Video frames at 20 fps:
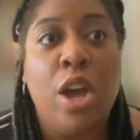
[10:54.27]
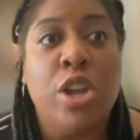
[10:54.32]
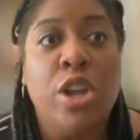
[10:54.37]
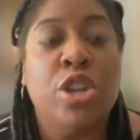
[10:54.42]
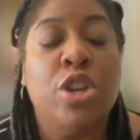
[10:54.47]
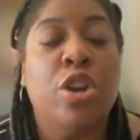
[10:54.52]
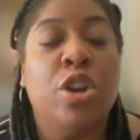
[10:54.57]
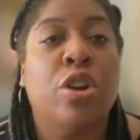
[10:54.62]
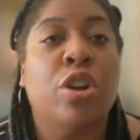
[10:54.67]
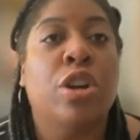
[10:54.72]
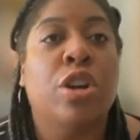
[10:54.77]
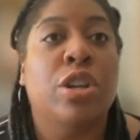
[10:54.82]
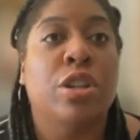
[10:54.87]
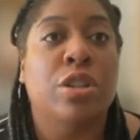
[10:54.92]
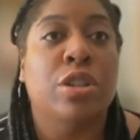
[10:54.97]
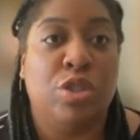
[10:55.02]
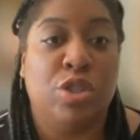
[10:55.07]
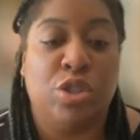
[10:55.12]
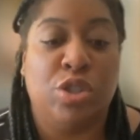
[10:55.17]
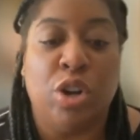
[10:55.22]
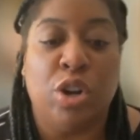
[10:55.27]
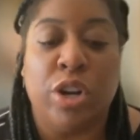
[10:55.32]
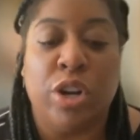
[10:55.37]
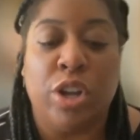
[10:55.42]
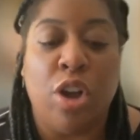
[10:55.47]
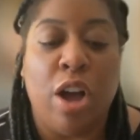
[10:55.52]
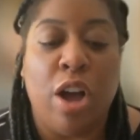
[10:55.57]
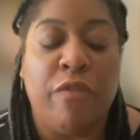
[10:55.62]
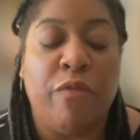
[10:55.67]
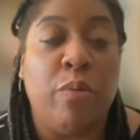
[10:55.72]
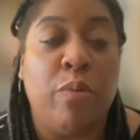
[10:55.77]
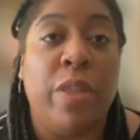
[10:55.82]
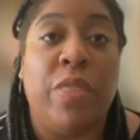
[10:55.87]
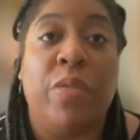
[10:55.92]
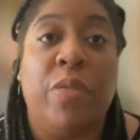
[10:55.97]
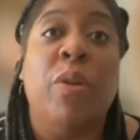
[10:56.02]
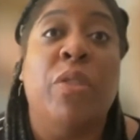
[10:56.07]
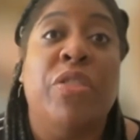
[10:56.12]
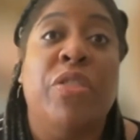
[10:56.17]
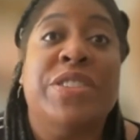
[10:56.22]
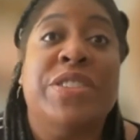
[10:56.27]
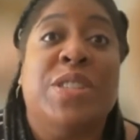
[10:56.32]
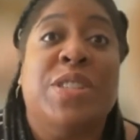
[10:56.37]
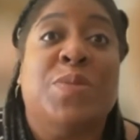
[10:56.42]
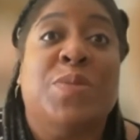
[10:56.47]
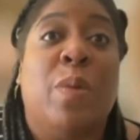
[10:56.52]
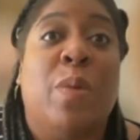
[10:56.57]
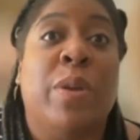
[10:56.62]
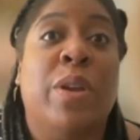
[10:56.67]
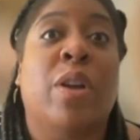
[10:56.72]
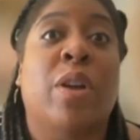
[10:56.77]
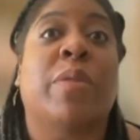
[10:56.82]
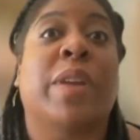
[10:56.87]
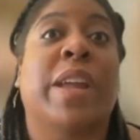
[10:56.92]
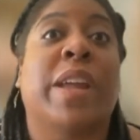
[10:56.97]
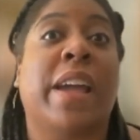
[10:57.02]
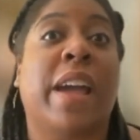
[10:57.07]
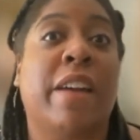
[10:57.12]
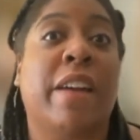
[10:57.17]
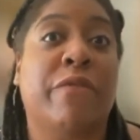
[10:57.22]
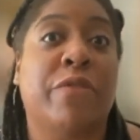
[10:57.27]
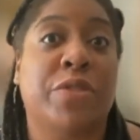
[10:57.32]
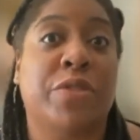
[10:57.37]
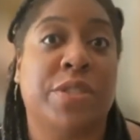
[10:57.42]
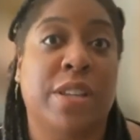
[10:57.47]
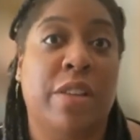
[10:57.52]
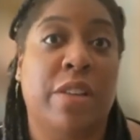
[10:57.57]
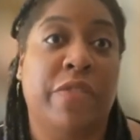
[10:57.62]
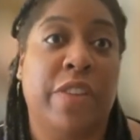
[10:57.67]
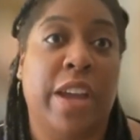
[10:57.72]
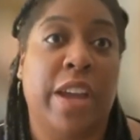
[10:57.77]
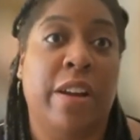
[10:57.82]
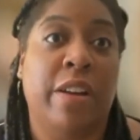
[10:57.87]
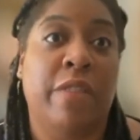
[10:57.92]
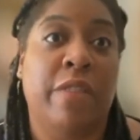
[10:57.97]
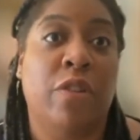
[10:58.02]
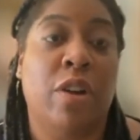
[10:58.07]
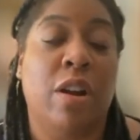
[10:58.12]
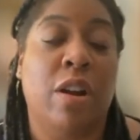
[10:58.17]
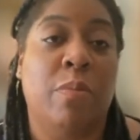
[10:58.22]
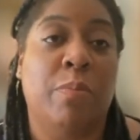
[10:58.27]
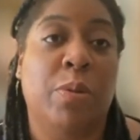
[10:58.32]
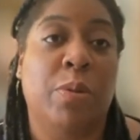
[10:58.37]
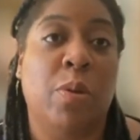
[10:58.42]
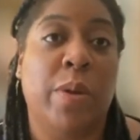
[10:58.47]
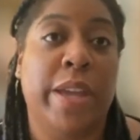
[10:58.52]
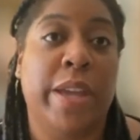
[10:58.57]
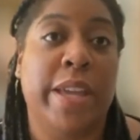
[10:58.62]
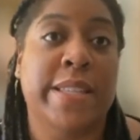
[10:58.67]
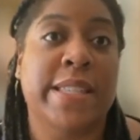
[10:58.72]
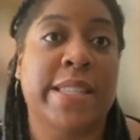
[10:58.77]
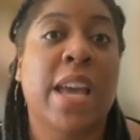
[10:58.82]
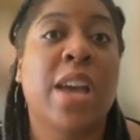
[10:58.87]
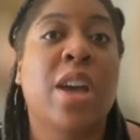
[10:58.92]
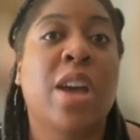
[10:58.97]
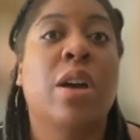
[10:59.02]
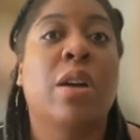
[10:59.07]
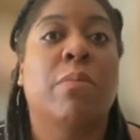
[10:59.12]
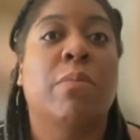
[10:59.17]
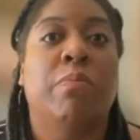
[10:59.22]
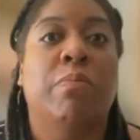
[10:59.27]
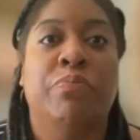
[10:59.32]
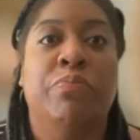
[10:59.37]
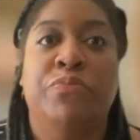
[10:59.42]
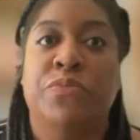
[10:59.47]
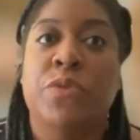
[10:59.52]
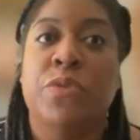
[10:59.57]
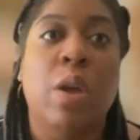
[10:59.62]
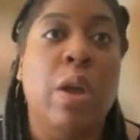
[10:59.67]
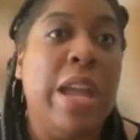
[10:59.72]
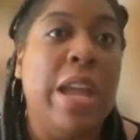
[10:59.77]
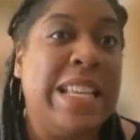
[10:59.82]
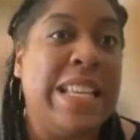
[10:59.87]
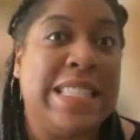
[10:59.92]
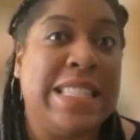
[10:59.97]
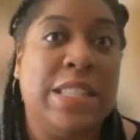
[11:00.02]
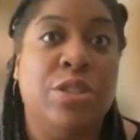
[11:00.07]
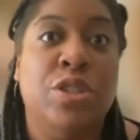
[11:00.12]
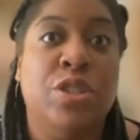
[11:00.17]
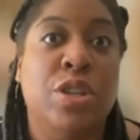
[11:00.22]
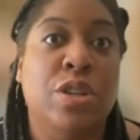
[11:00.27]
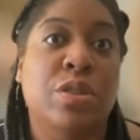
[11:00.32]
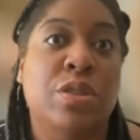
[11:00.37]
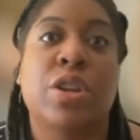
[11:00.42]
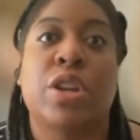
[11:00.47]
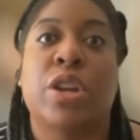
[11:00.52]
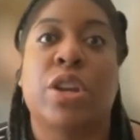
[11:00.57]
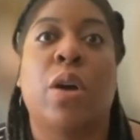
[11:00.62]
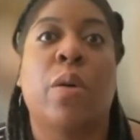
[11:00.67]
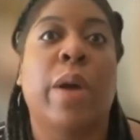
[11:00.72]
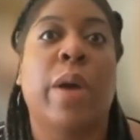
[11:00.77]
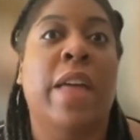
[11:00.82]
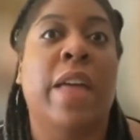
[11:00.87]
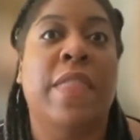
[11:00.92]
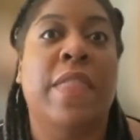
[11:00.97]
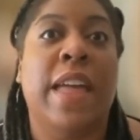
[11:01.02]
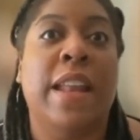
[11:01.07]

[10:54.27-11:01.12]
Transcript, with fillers: you're starting off with, well, this is what we already have for self care for our employees. Is do you know, and